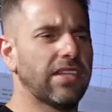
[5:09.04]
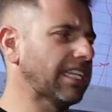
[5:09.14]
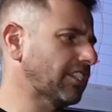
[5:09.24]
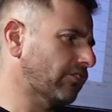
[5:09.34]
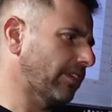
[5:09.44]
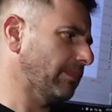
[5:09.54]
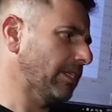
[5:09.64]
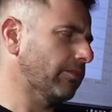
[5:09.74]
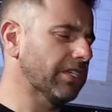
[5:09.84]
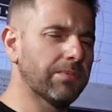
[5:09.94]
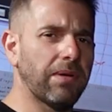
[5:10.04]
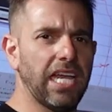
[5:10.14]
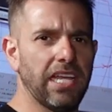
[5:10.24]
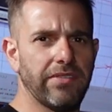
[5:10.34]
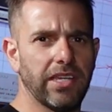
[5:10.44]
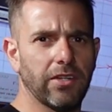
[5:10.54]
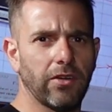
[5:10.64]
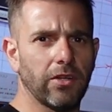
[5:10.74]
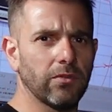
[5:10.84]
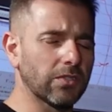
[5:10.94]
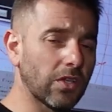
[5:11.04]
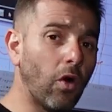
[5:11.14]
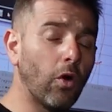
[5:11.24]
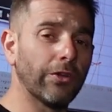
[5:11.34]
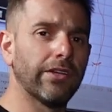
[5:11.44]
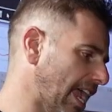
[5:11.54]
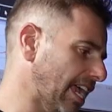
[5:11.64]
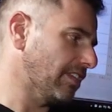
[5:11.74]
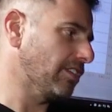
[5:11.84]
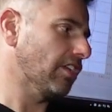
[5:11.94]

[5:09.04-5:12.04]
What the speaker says: That extremely rich behavior on idle's gone, and